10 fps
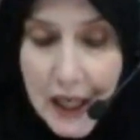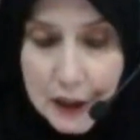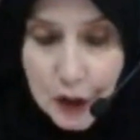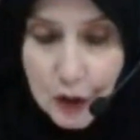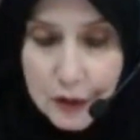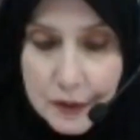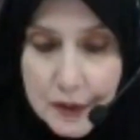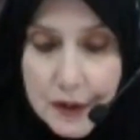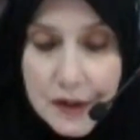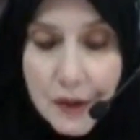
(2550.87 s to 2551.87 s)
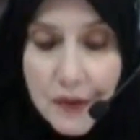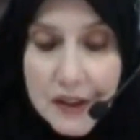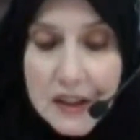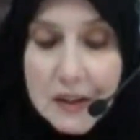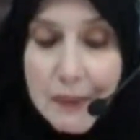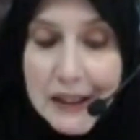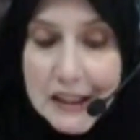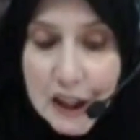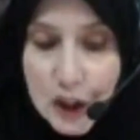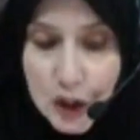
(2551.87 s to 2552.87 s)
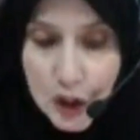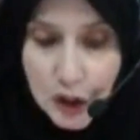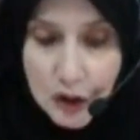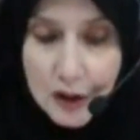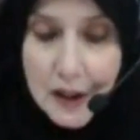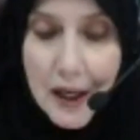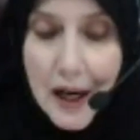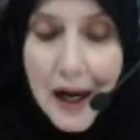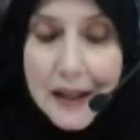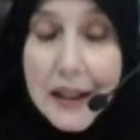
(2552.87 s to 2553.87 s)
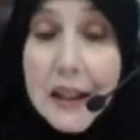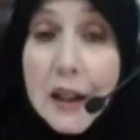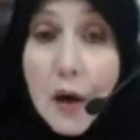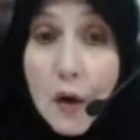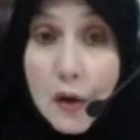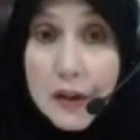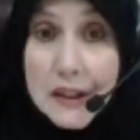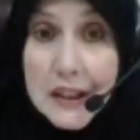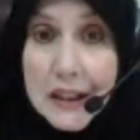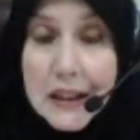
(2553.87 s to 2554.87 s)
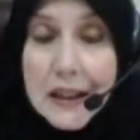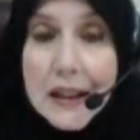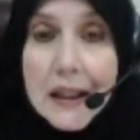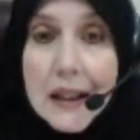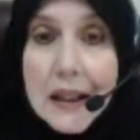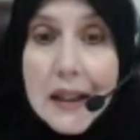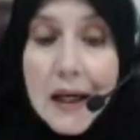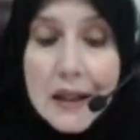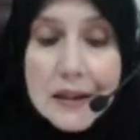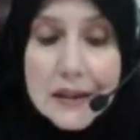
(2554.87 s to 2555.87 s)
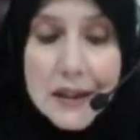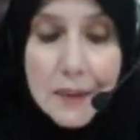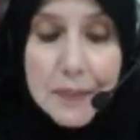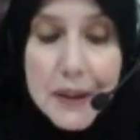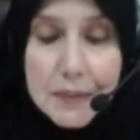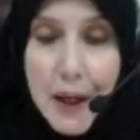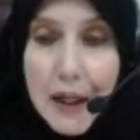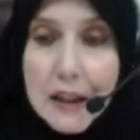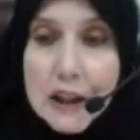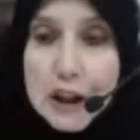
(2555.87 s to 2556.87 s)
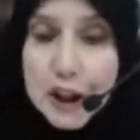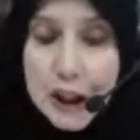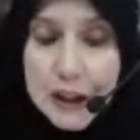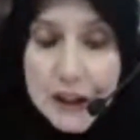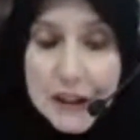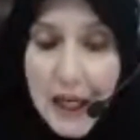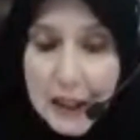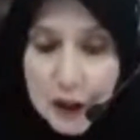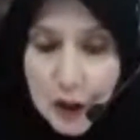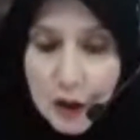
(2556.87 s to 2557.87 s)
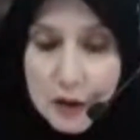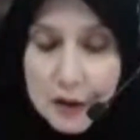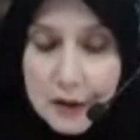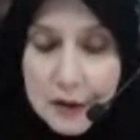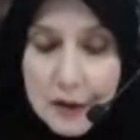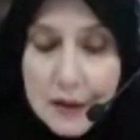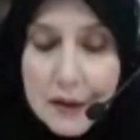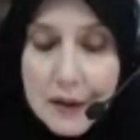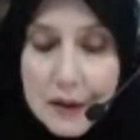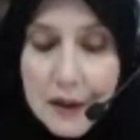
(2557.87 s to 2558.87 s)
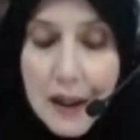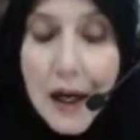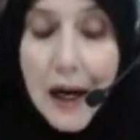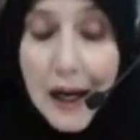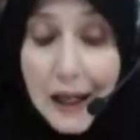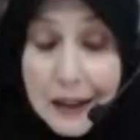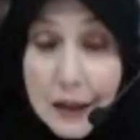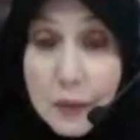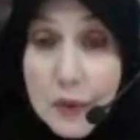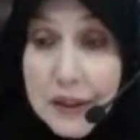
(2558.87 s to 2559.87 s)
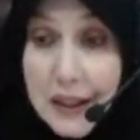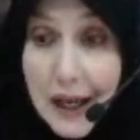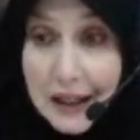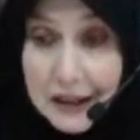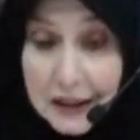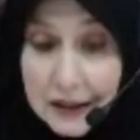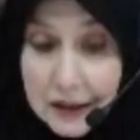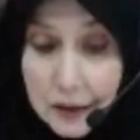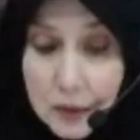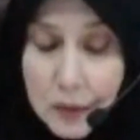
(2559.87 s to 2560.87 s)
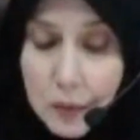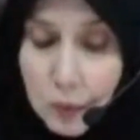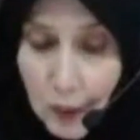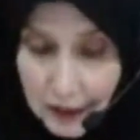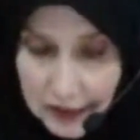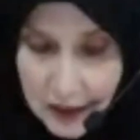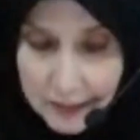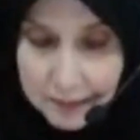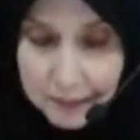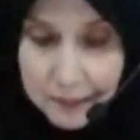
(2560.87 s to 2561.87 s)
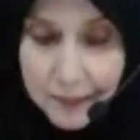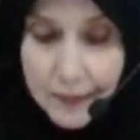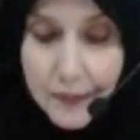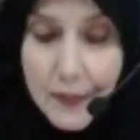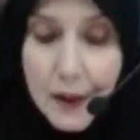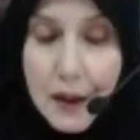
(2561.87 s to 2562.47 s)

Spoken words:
She is a doctor. So this is my sister. Hadihi ukhti. Hiya tabiba, she is a doctor. Ahlan wa sahlan, welcome.